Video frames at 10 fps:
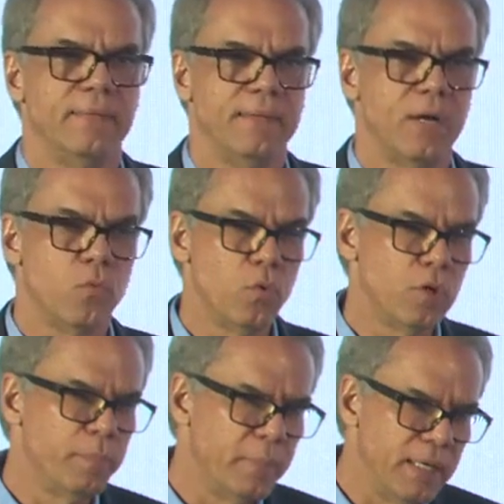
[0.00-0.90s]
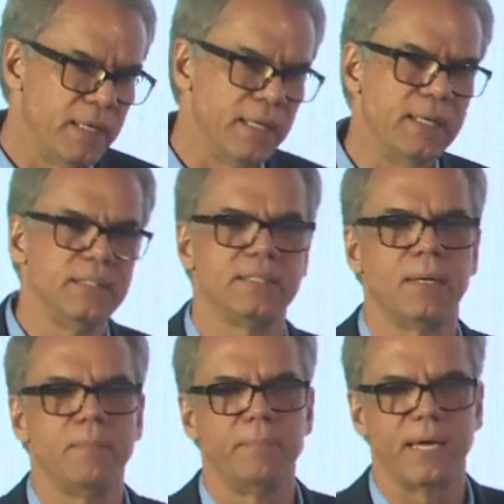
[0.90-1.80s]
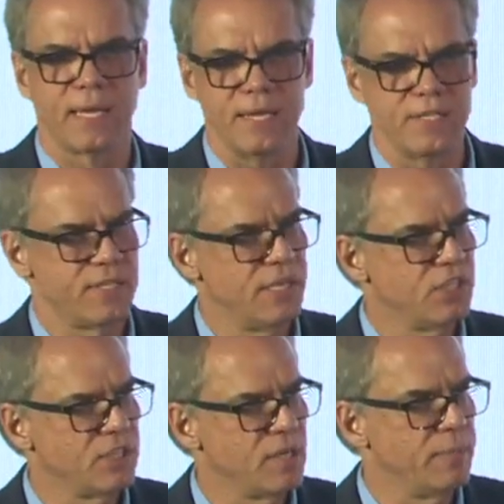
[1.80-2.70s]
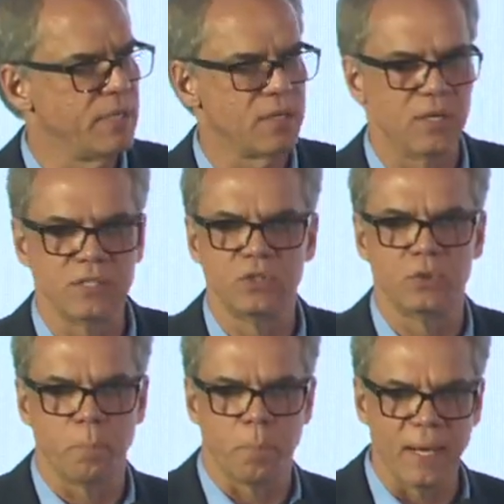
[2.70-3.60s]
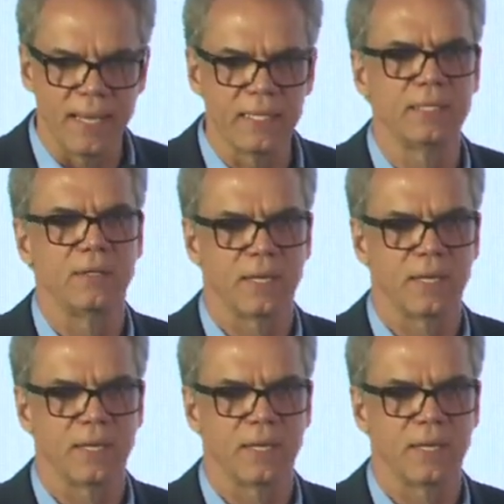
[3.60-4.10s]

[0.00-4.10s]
There would be need some mechanization, because to plant